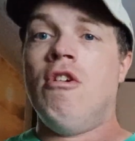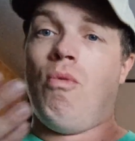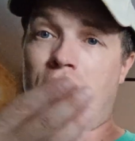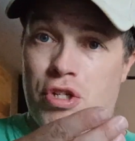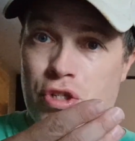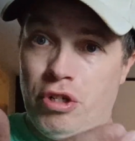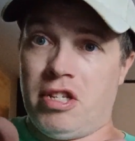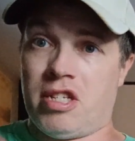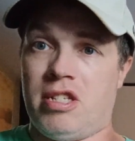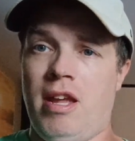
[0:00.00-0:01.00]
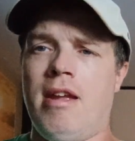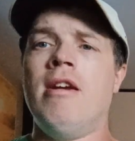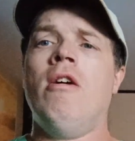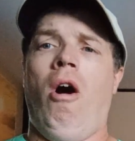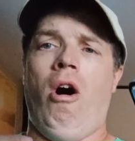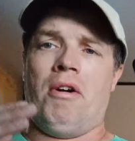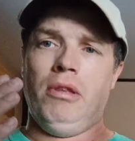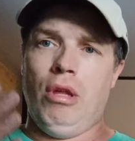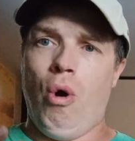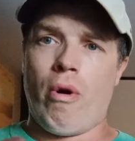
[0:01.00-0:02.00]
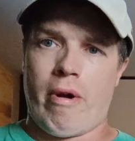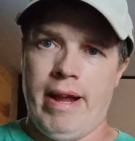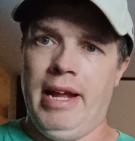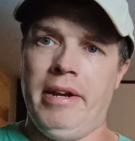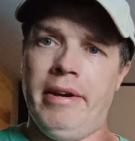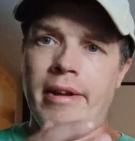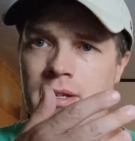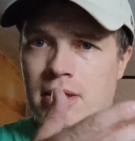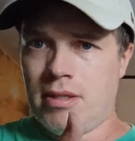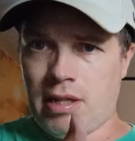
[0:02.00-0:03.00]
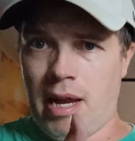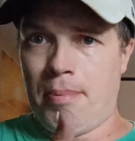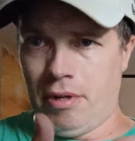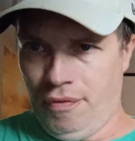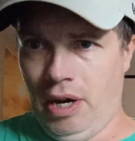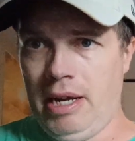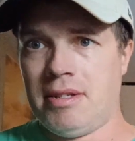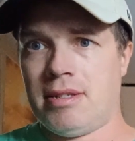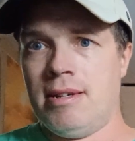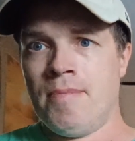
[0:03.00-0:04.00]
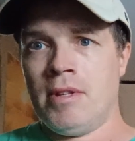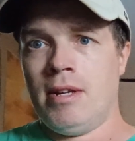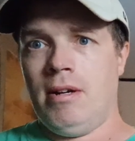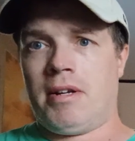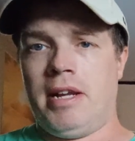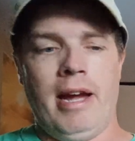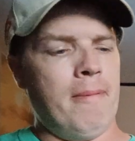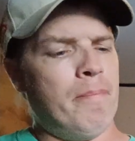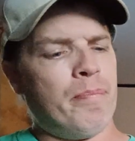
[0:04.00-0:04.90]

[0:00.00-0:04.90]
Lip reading: which is good to see on a lower end type of device. Okay.